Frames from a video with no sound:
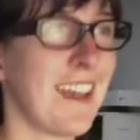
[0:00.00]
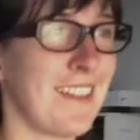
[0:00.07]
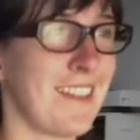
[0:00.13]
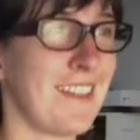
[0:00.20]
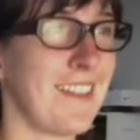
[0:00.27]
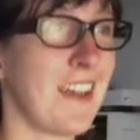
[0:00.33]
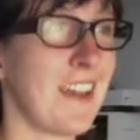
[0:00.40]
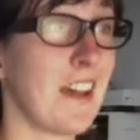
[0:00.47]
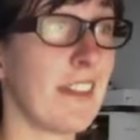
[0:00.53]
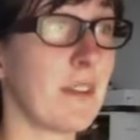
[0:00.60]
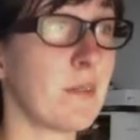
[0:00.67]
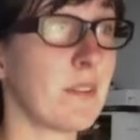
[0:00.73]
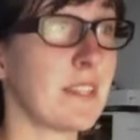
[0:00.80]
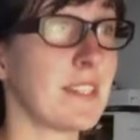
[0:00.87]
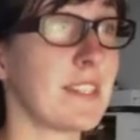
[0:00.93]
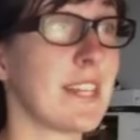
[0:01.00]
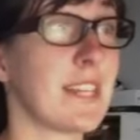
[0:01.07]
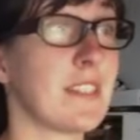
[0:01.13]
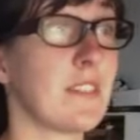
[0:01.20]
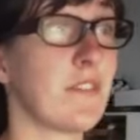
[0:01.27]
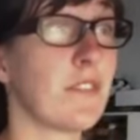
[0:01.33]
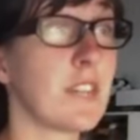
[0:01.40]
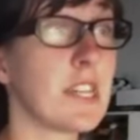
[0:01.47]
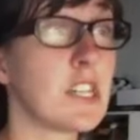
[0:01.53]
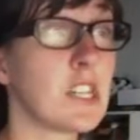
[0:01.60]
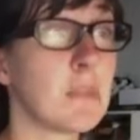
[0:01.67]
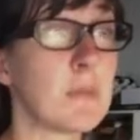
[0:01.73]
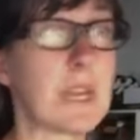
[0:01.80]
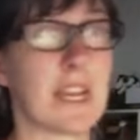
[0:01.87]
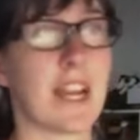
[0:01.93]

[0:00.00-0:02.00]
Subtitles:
And then the other one says free shipping.